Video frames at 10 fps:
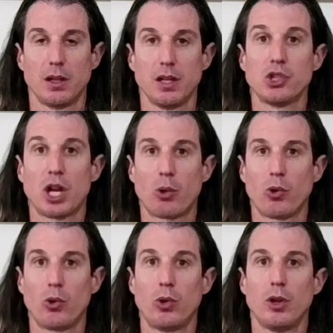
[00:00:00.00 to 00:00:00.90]
in
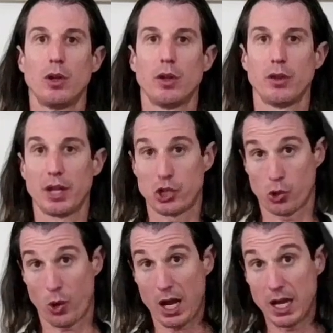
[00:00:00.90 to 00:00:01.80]
general, they
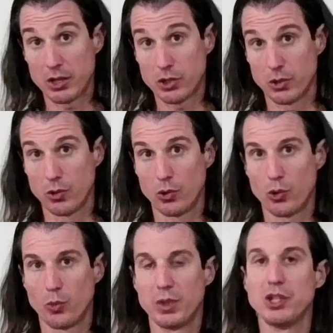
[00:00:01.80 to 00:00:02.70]
try
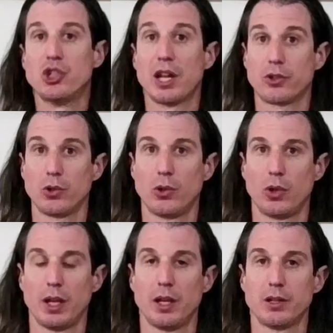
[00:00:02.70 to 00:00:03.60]
to be gentle
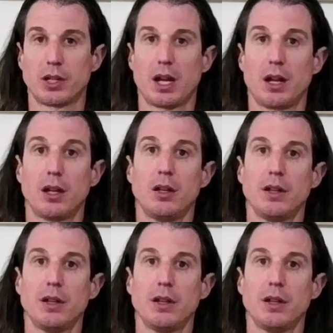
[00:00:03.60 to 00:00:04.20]
and to kind of